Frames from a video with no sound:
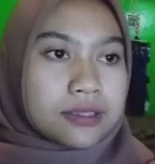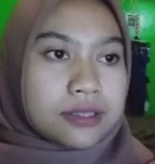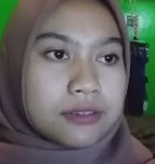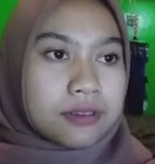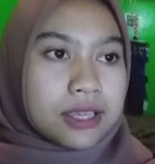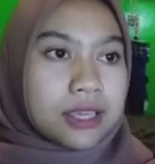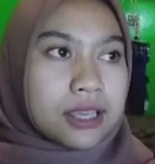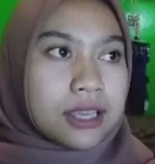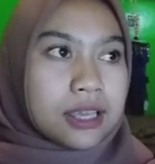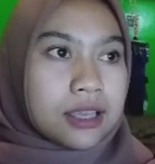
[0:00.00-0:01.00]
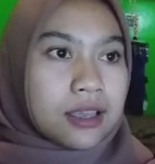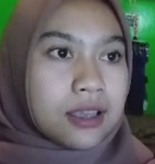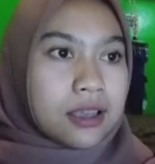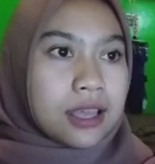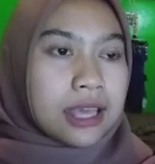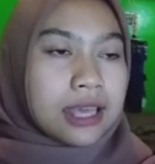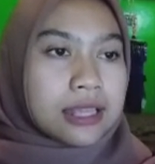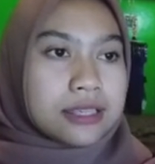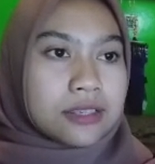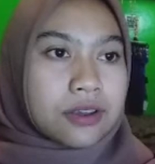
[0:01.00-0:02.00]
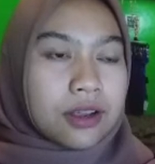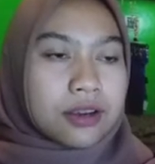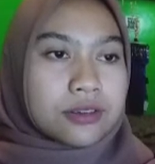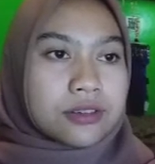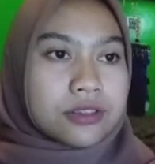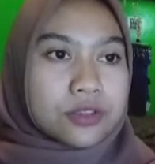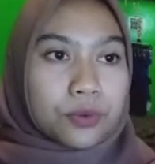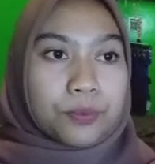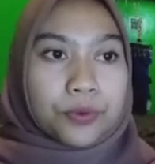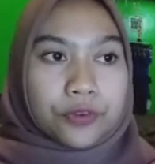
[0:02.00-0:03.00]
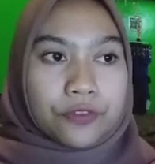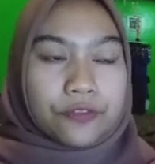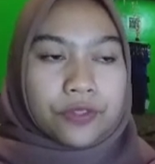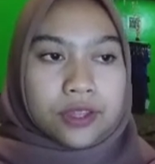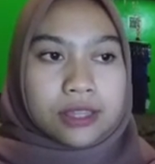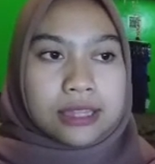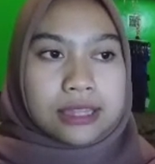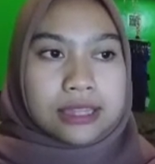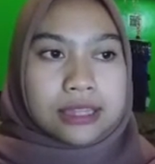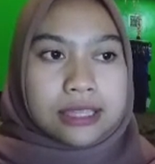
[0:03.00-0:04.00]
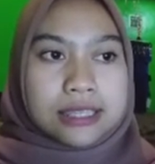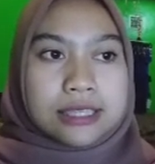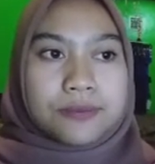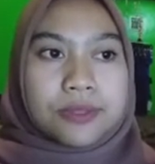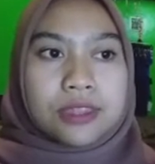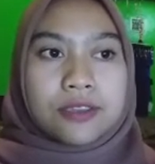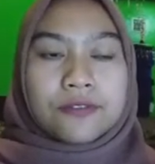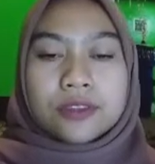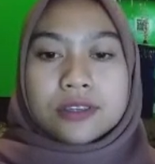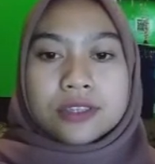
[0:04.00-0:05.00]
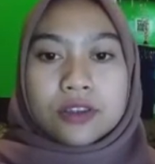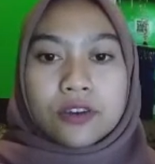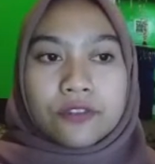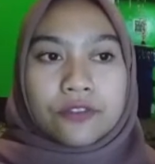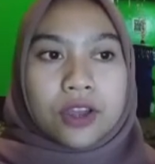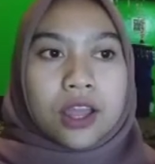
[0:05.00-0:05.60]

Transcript: 3. It's harder to prove the deceptiveness of